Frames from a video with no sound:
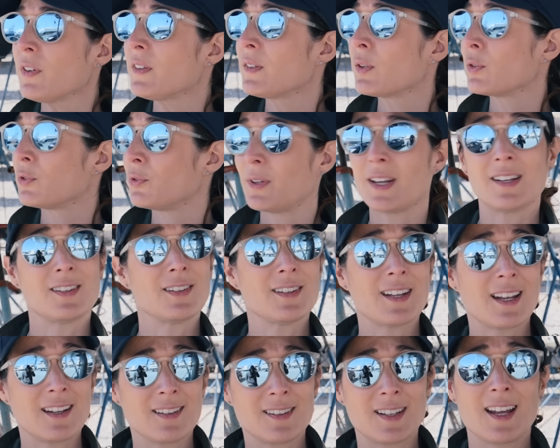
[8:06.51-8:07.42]
So today's a
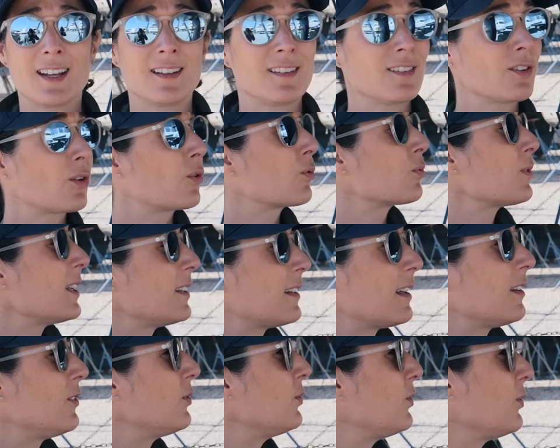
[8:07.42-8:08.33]
nice day, it's a great
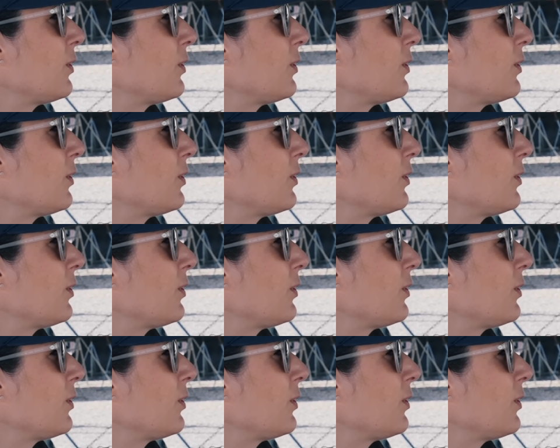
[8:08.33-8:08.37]
day to